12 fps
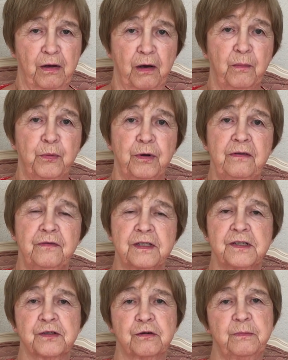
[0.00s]
a brief
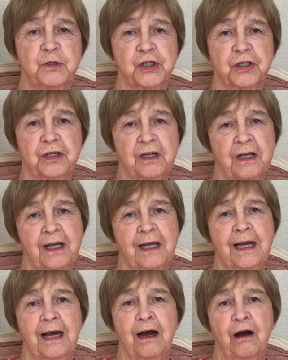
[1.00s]
description
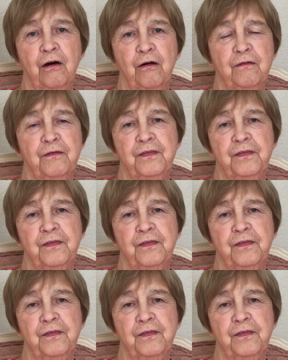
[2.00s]
of